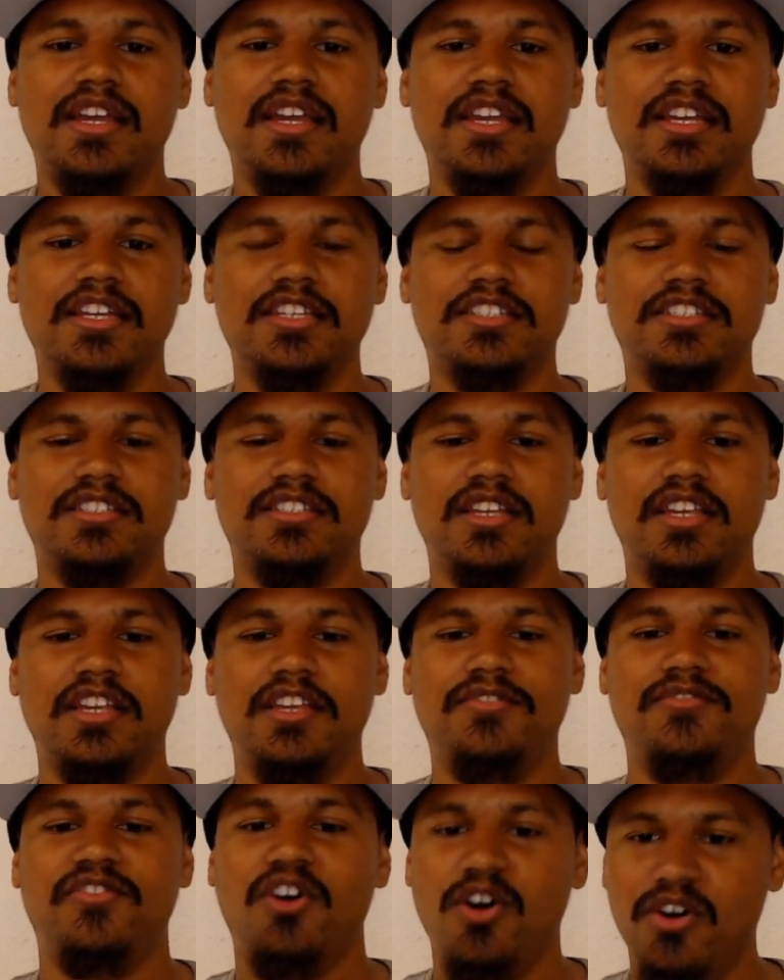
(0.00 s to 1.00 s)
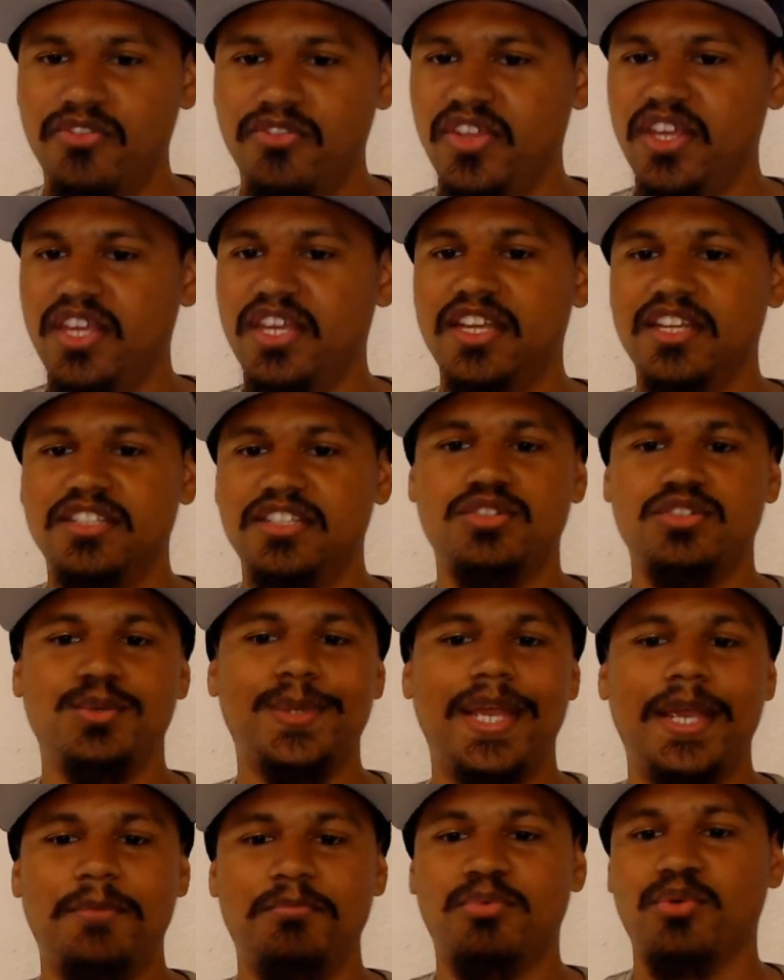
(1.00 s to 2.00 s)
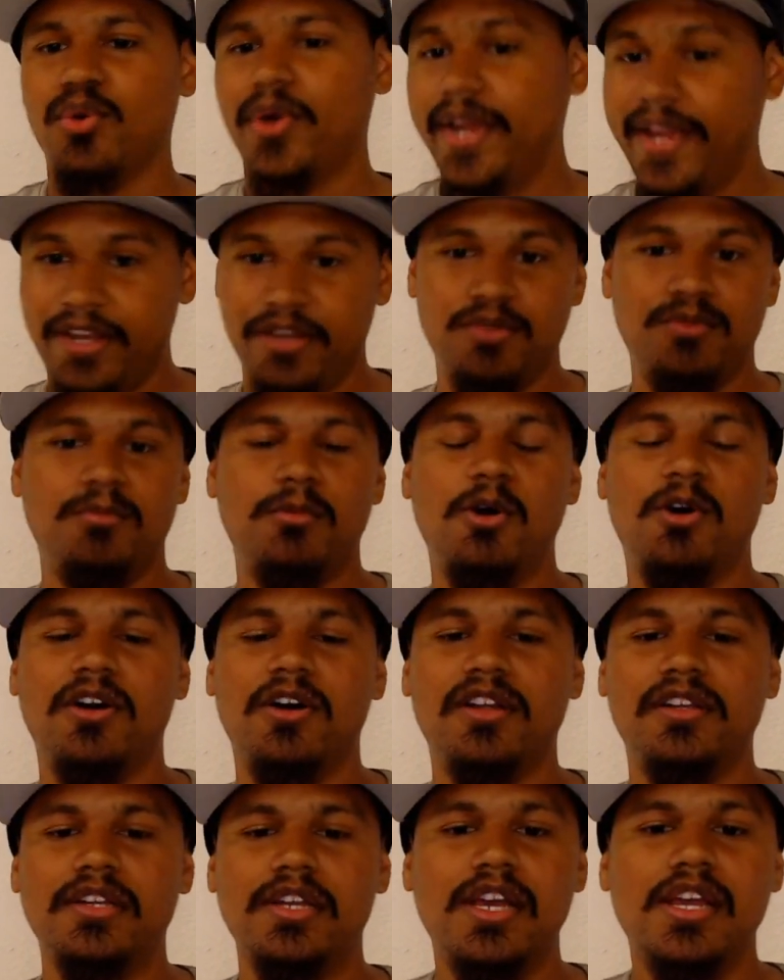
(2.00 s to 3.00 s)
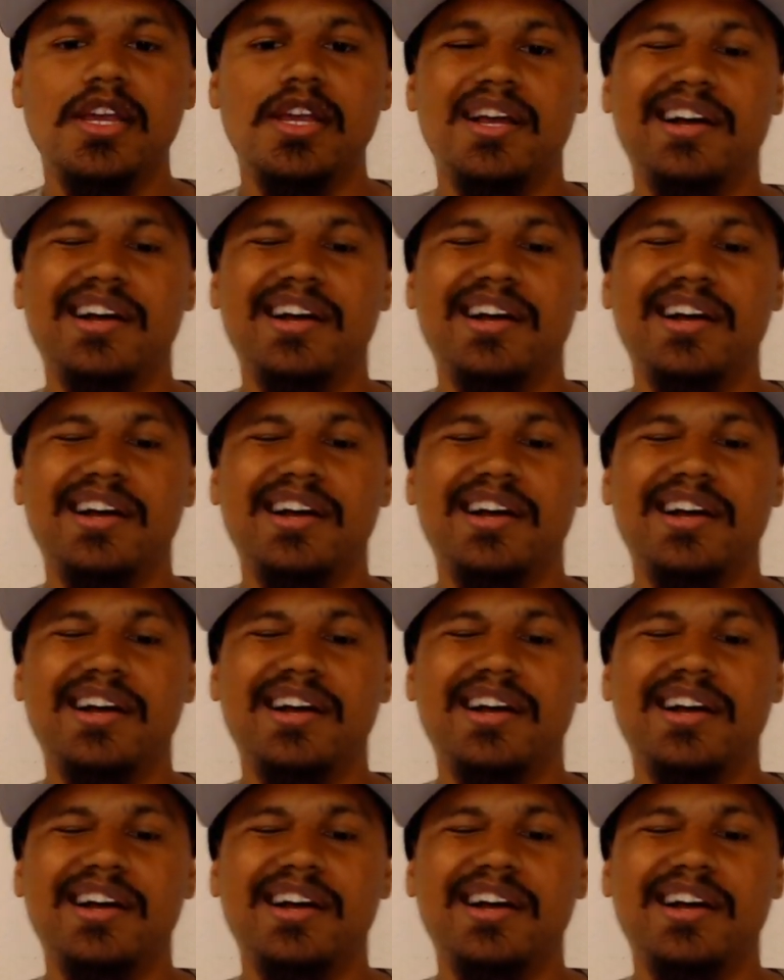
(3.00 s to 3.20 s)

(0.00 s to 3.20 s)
is evolving into a brand new mon.